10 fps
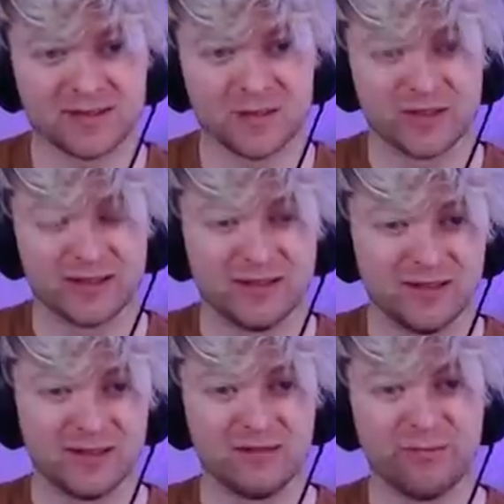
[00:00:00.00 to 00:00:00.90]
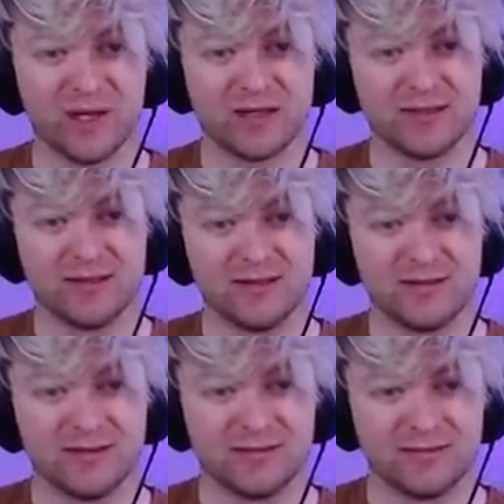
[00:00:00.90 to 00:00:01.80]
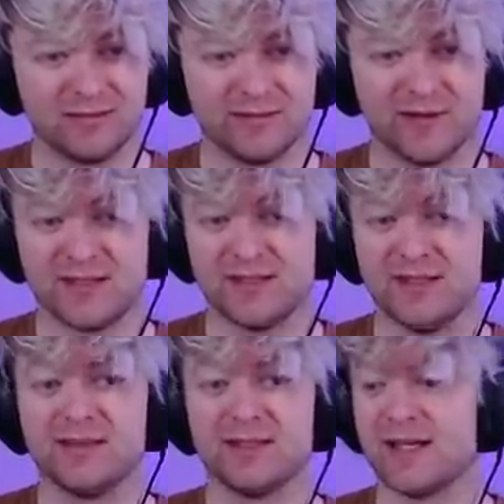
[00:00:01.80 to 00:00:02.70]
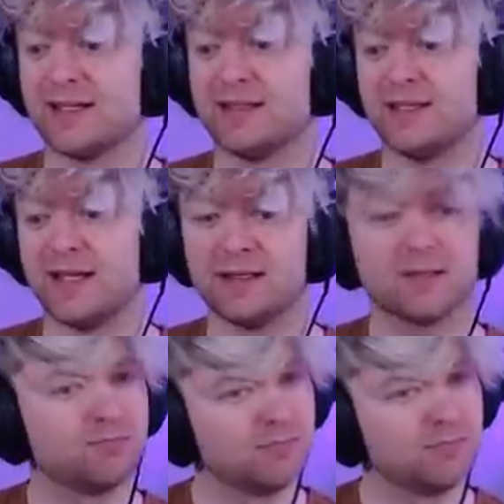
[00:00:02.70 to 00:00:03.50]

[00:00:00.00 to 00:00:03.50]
doing, but if I see things I can take,